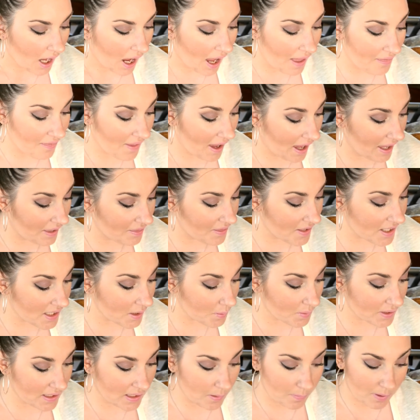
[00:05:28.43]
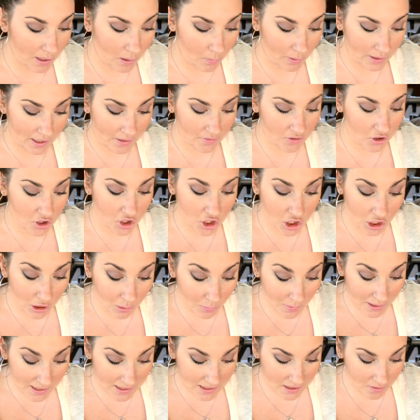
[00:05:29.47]
And then this was the big one. After two
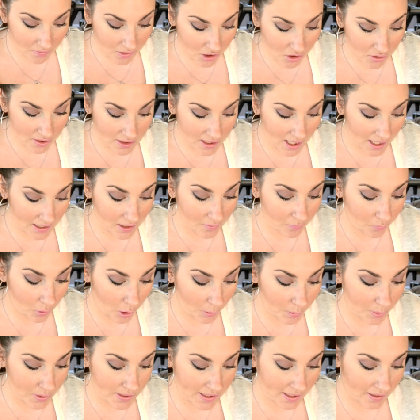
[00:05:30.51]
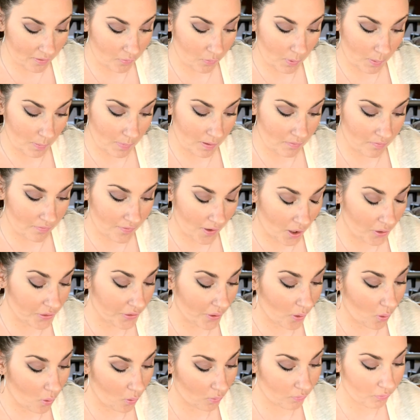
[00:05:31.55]
weeks of use, ninety-four percent of women felt
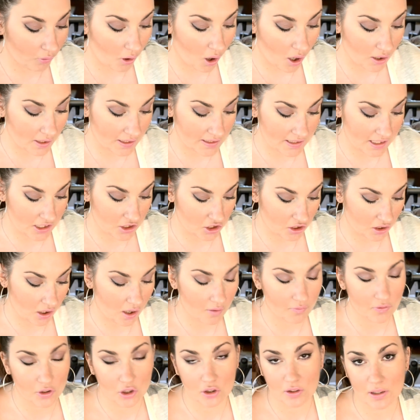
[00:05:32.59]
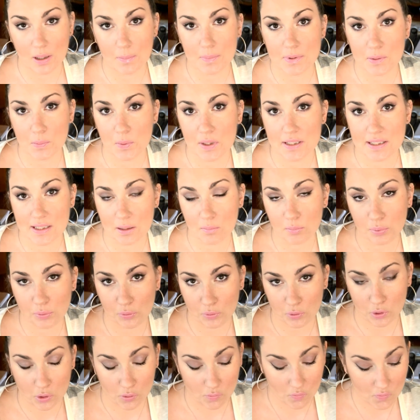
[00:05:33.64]
the overall condition of their lips was
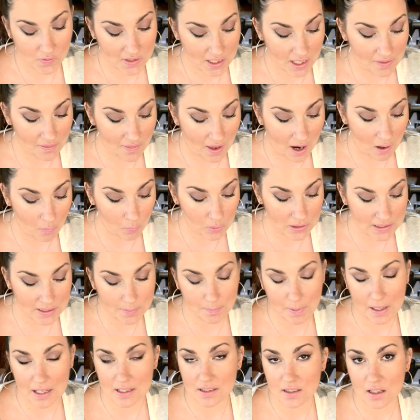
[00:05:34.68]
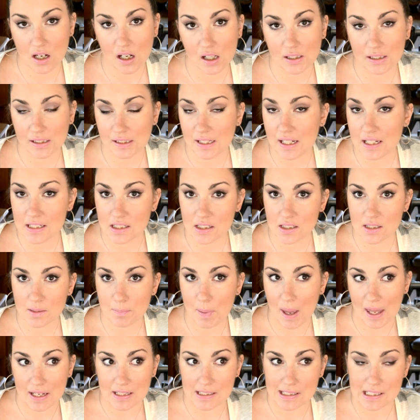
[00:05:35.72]
improved, and that was based on an
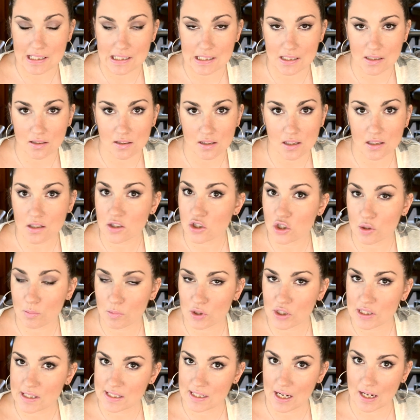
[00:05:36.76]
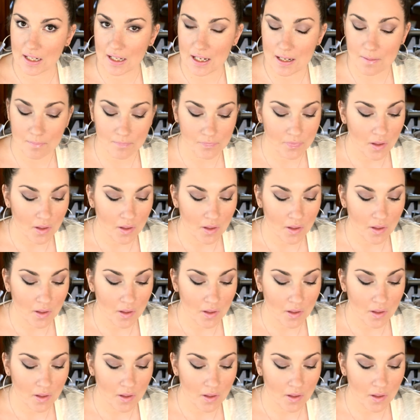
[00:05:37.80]
independent consumer study.